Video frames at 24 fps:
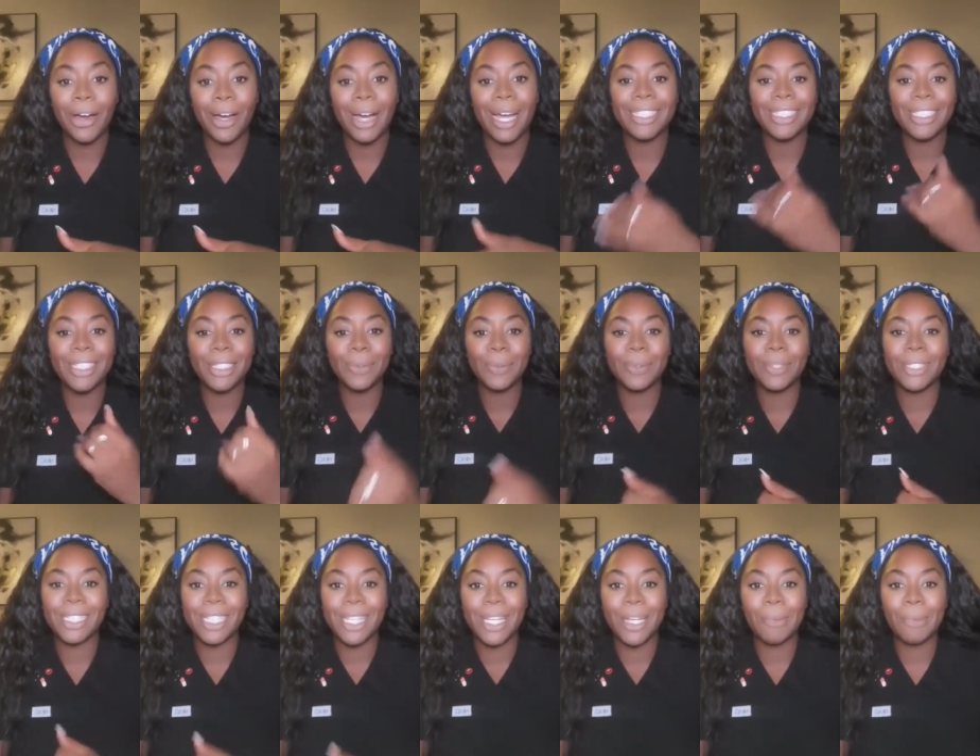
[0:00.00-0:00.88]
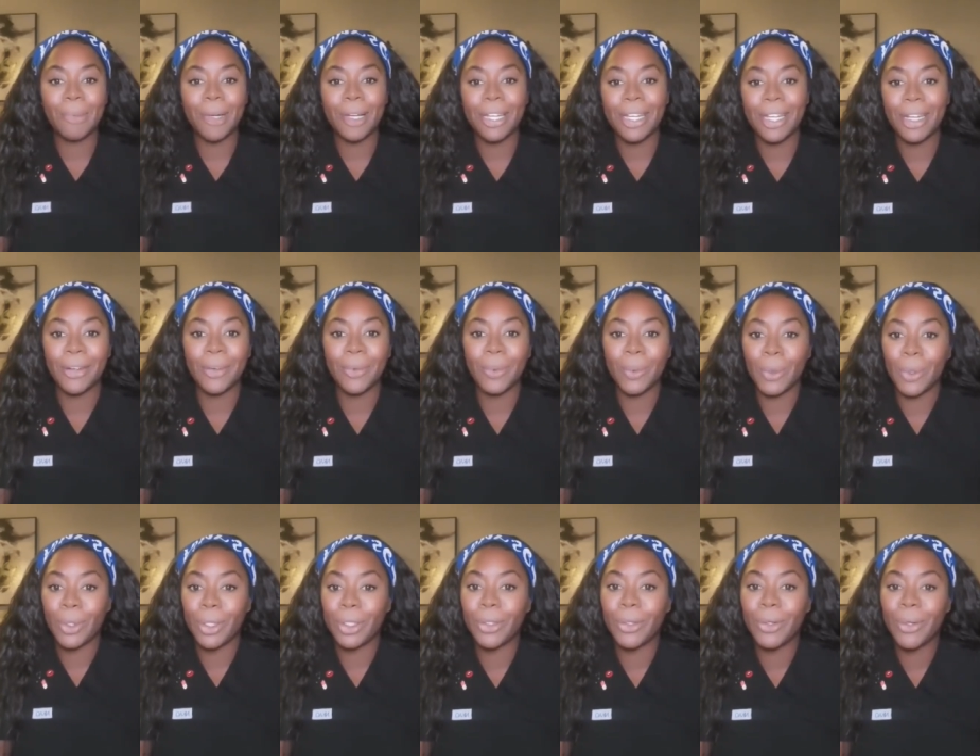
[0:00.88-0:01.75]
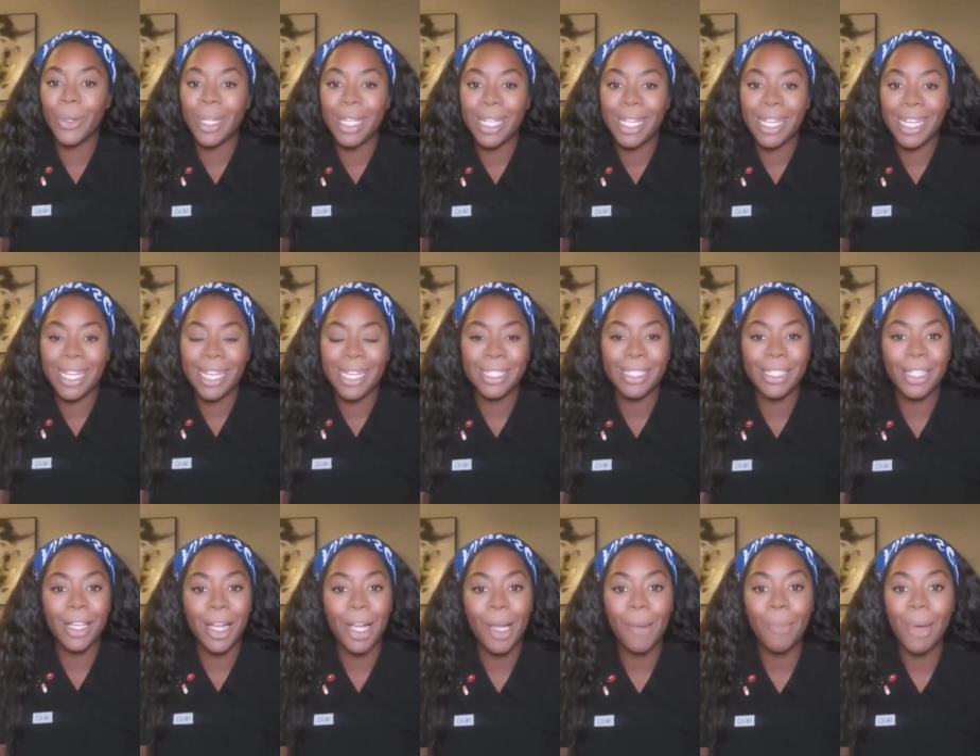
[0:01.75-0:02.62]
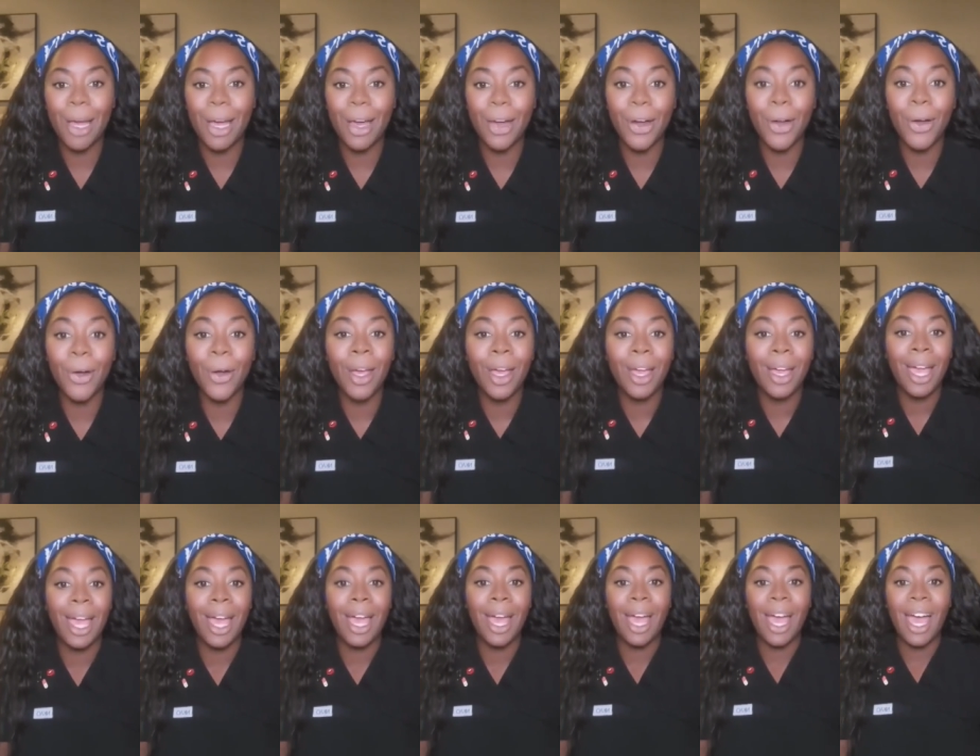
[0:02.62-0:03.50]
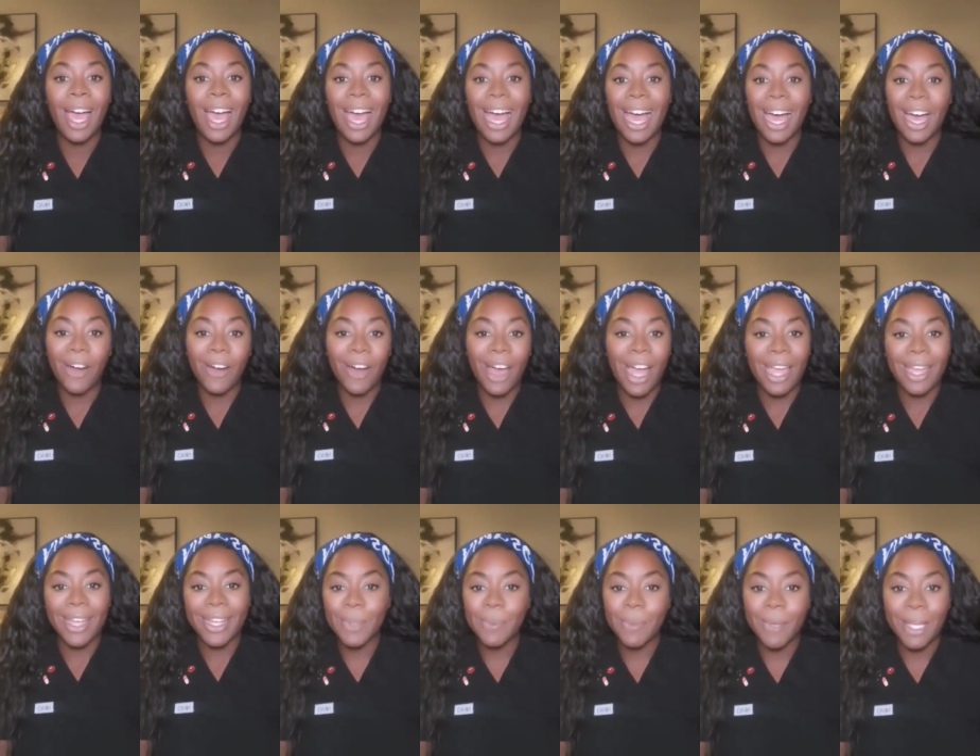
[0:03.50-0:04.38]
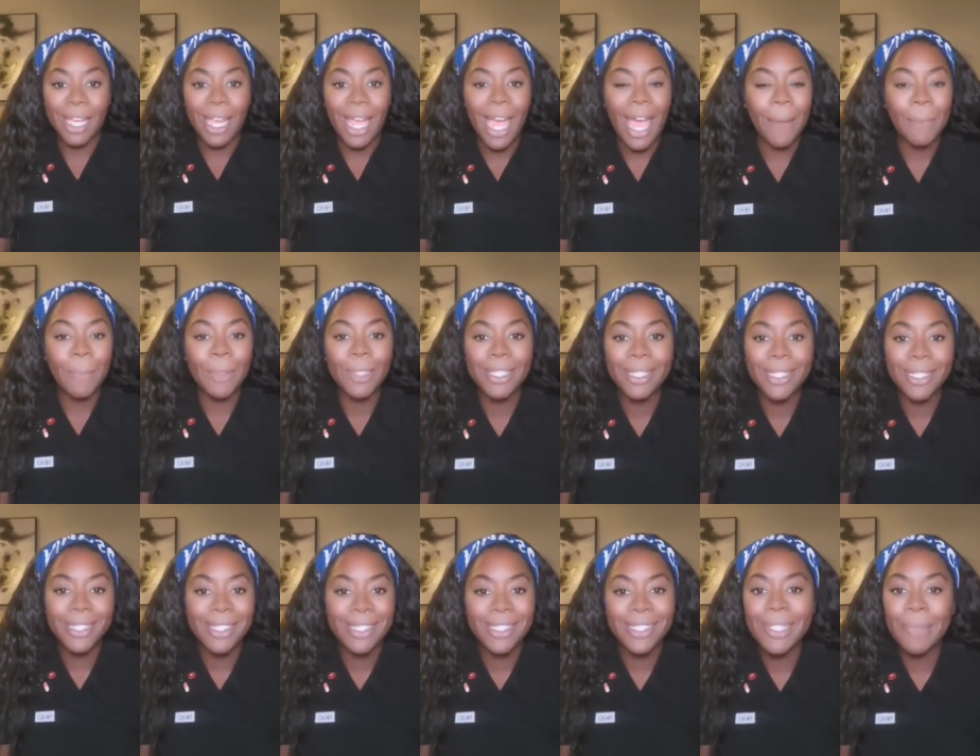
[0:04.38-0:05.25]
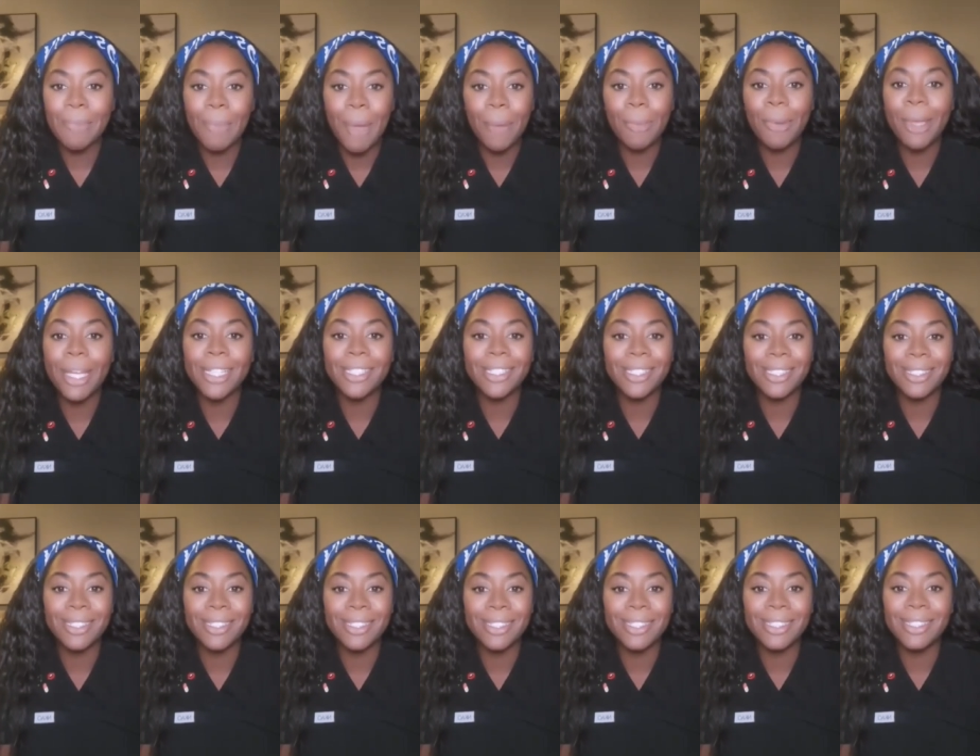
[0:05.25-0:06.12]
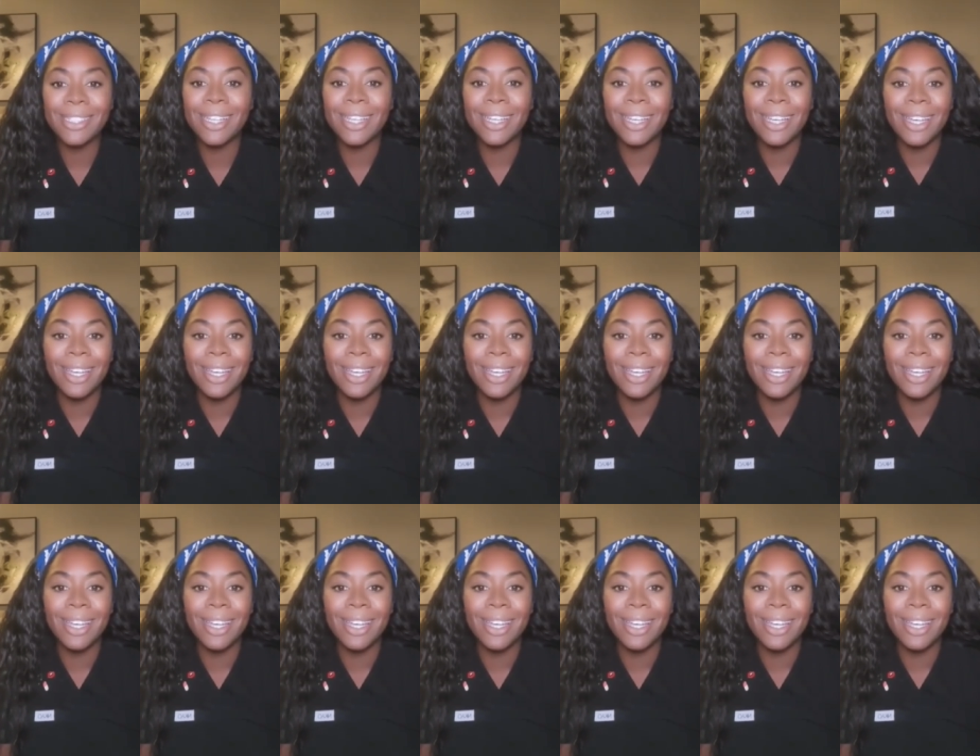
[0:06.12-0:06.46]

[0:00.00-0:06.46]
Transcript: I just wanted to come on here real quick and talk about how I explain hypertension to my patients.